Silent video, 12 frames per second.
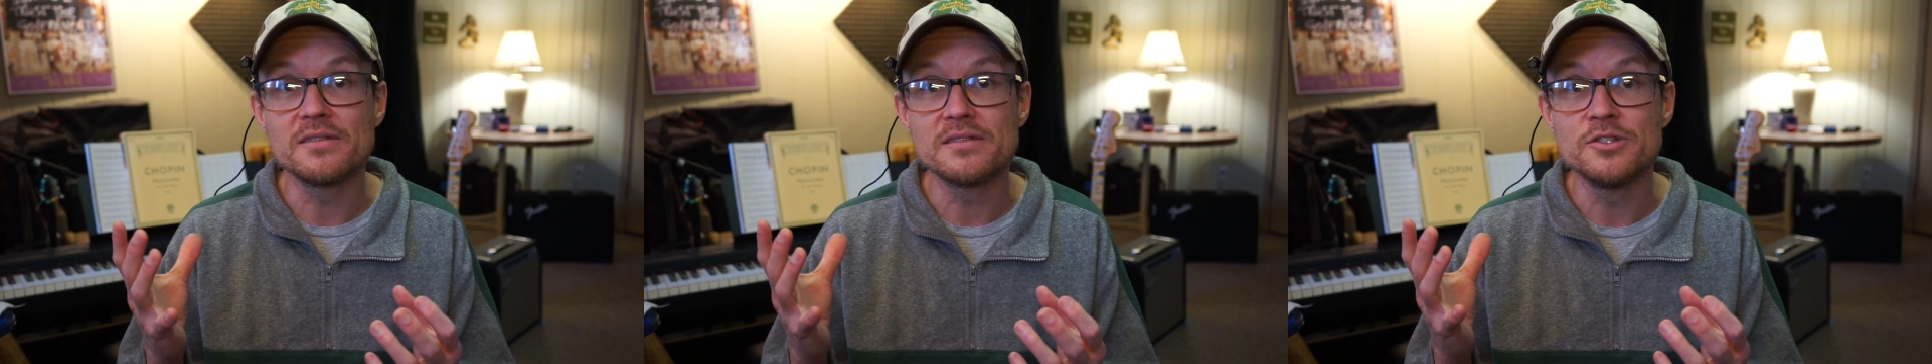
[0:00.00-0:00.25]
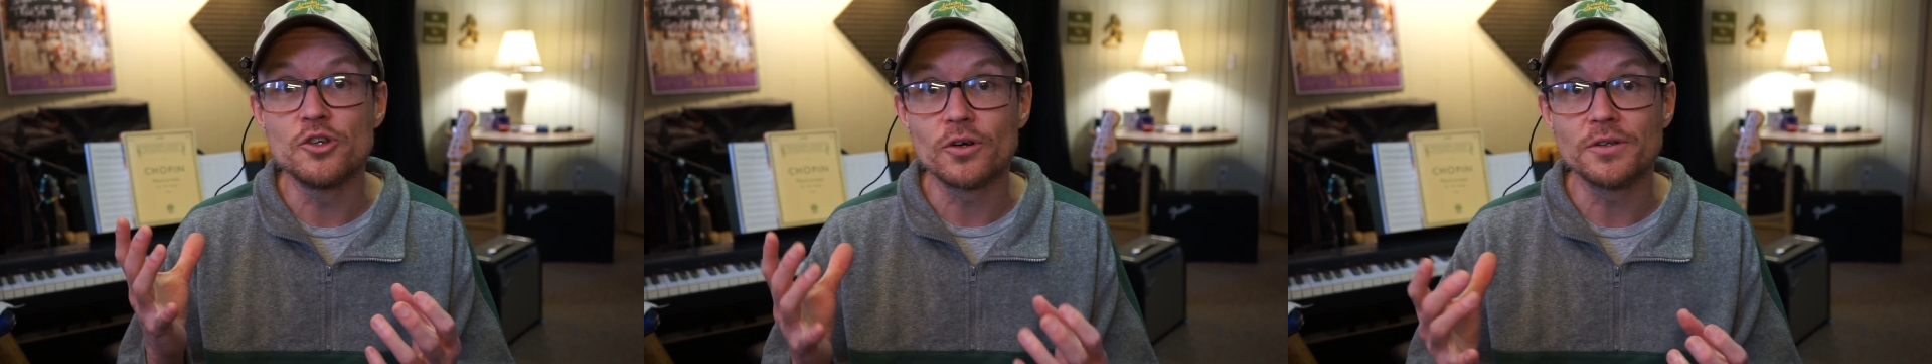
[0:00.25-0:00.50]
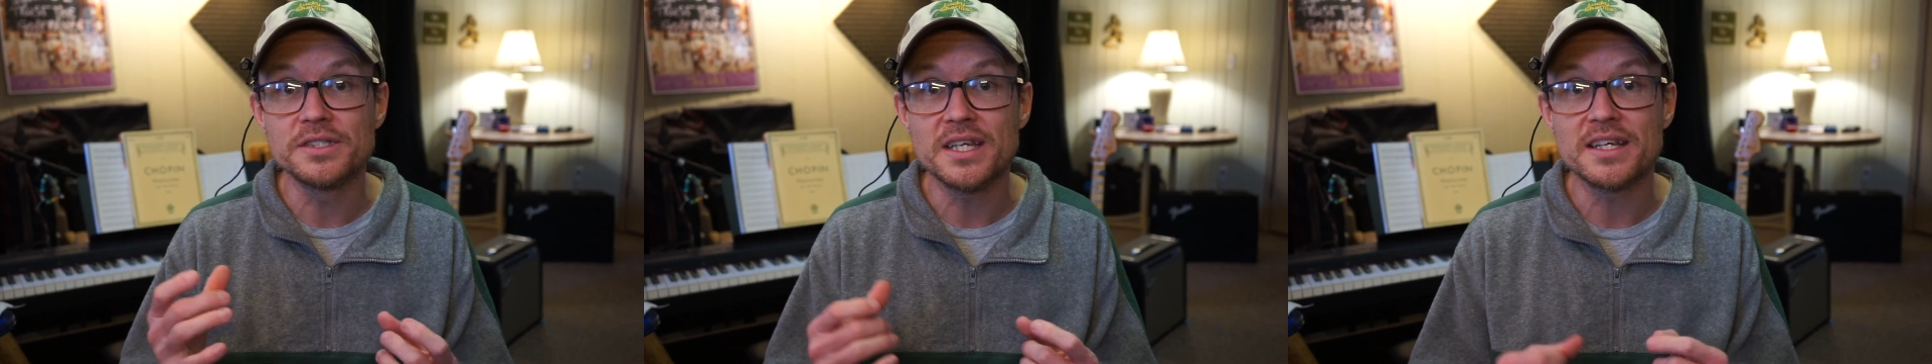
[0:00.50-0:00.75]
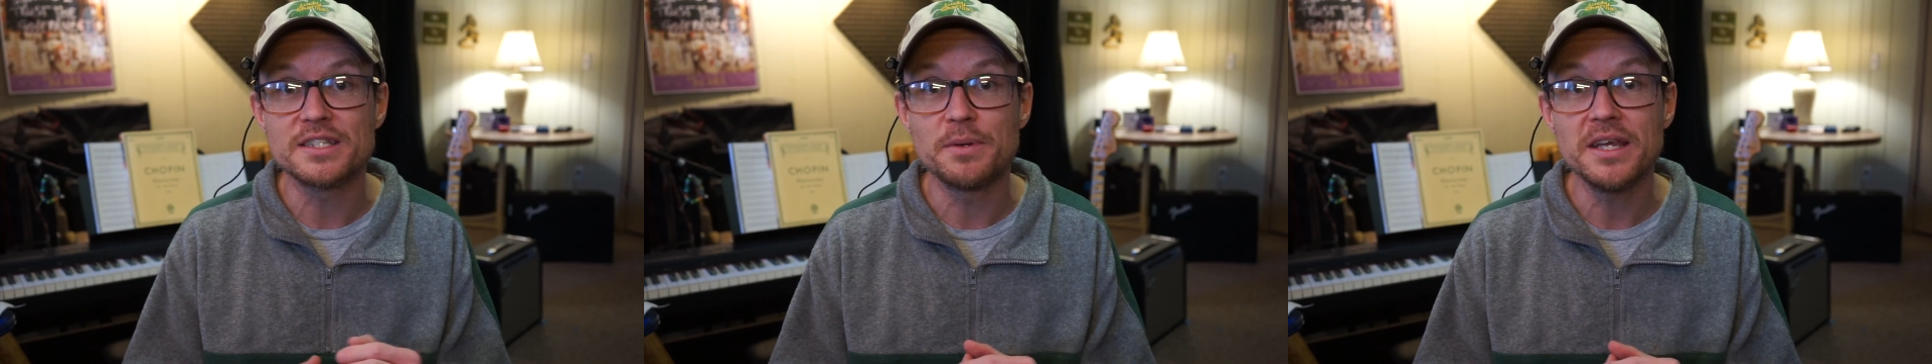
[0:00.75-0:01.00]
Neural
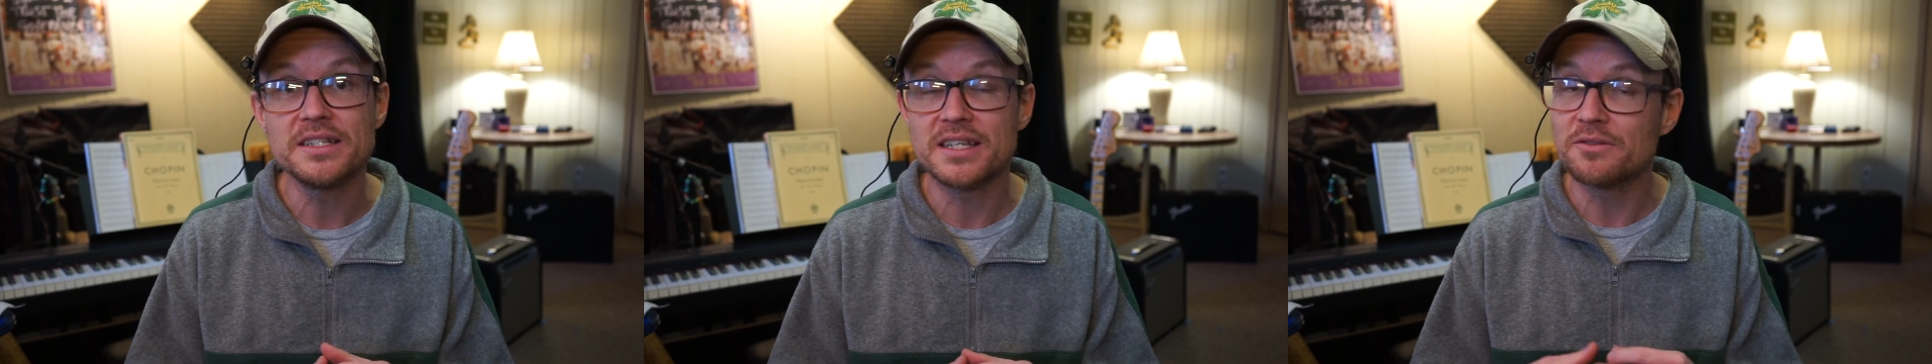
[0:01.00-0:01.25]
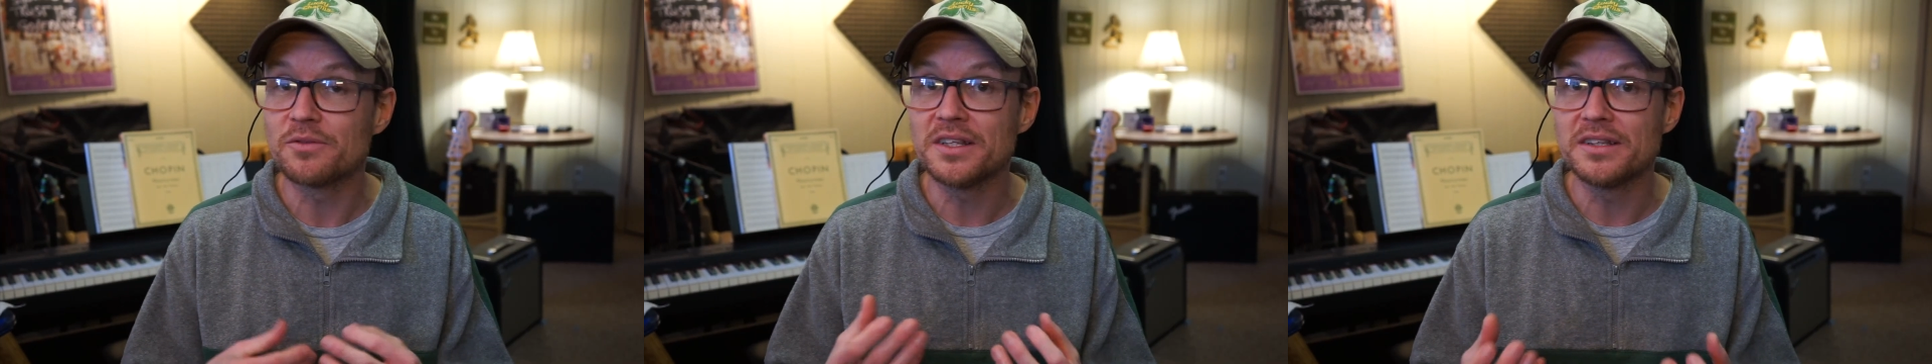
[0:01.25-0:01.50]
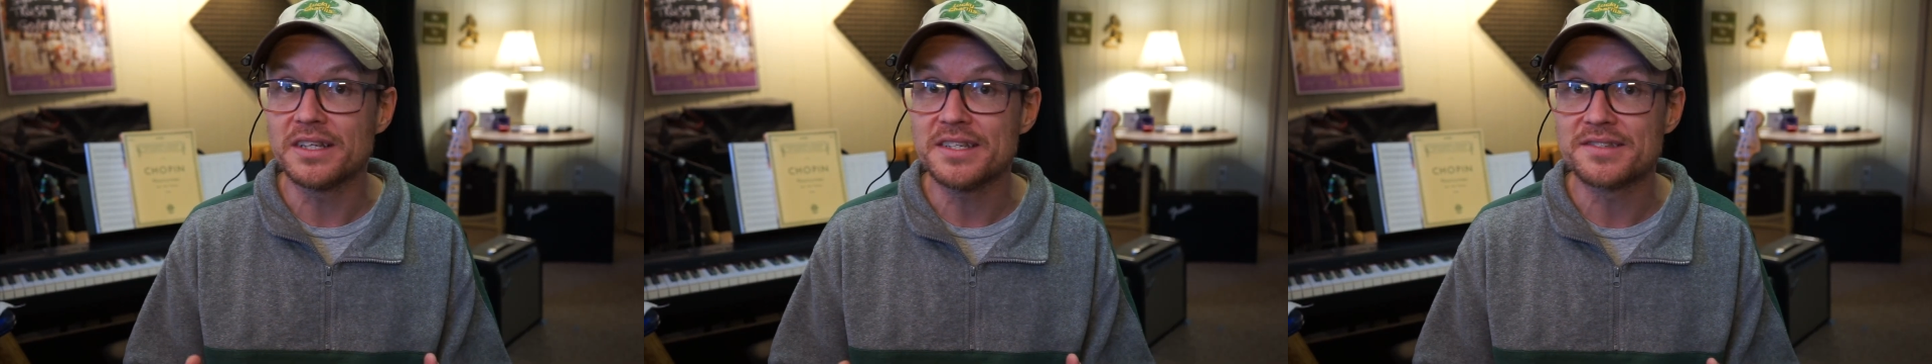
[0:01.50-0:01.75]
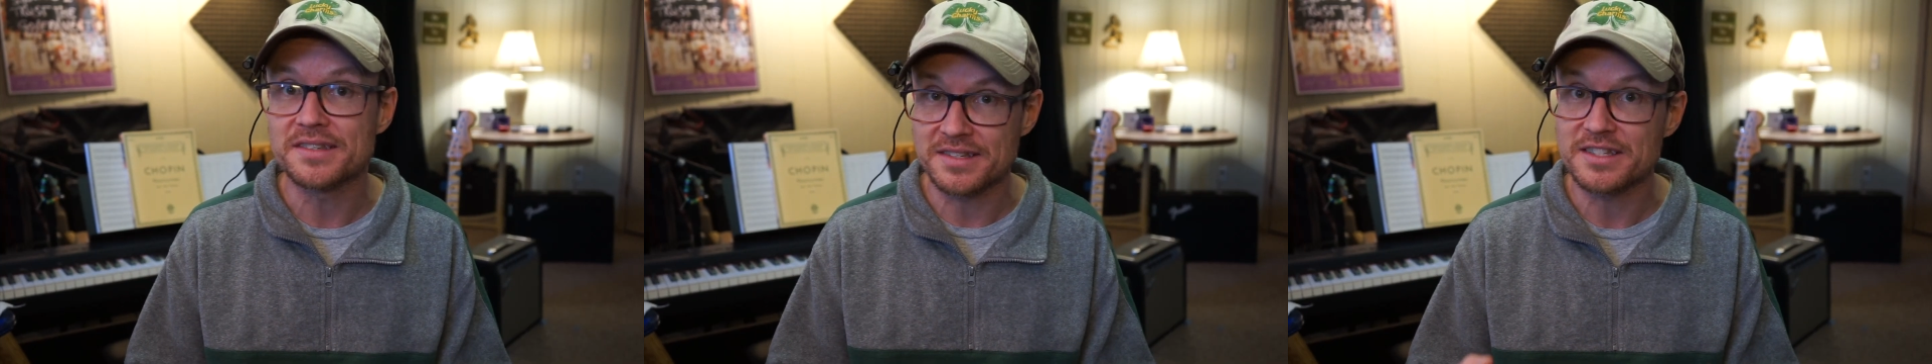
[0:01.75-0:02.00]
DSP did
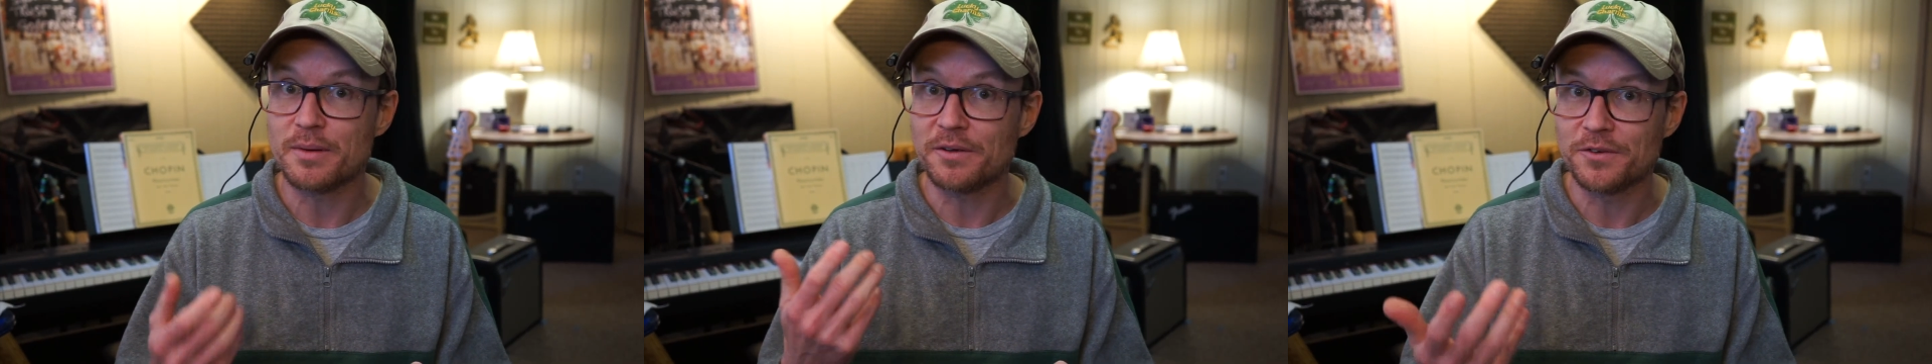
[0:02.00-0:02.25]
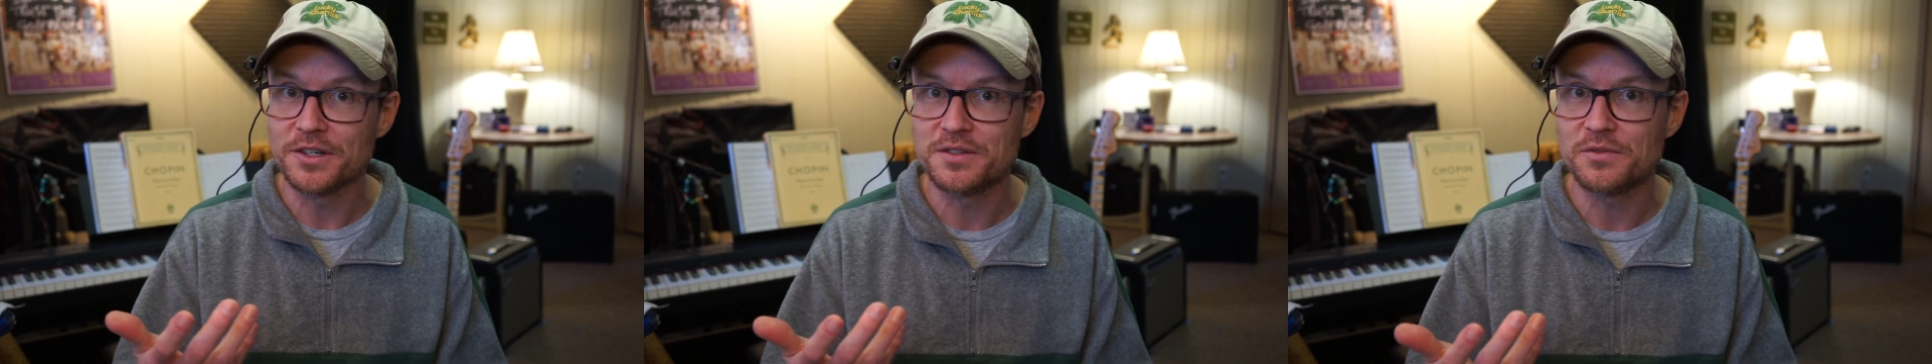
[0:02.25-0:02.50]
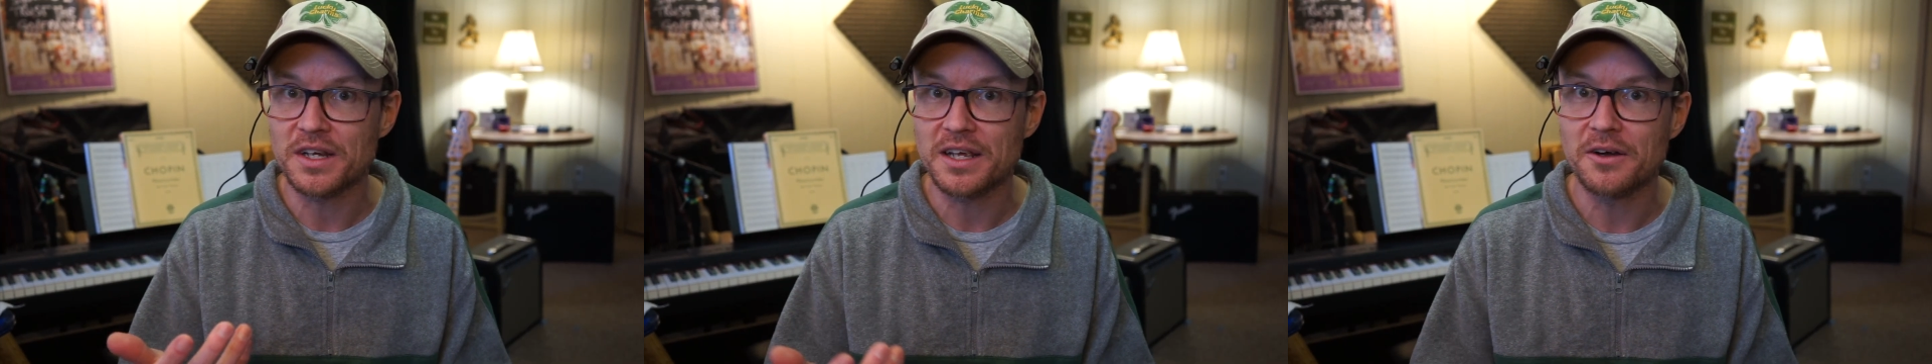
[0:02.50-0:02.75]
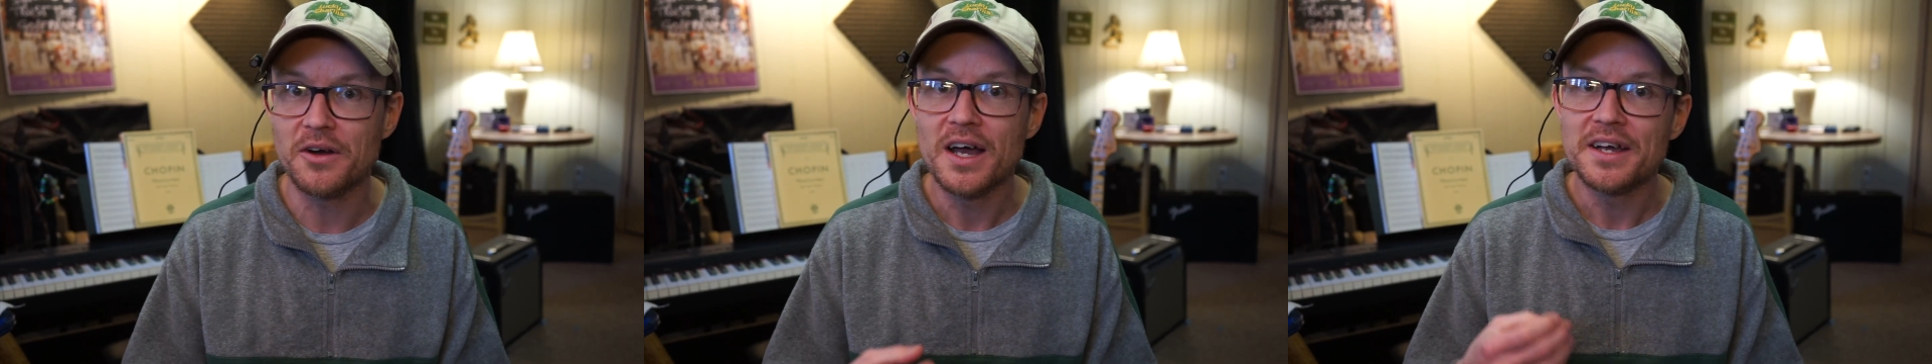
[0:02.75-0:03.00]
release, since my first
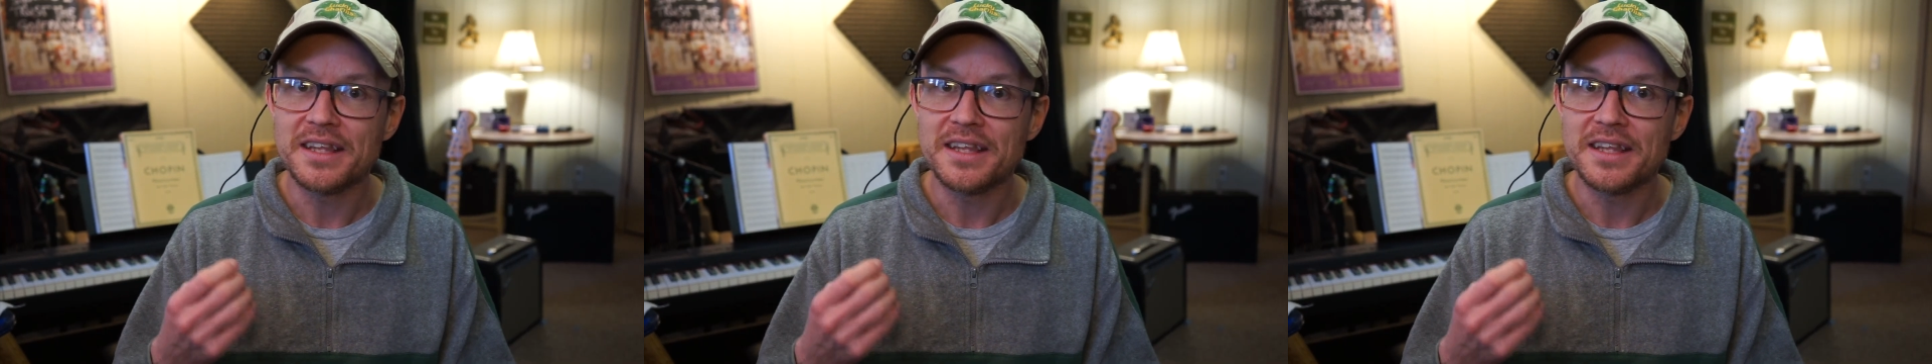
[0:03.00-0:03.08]
video,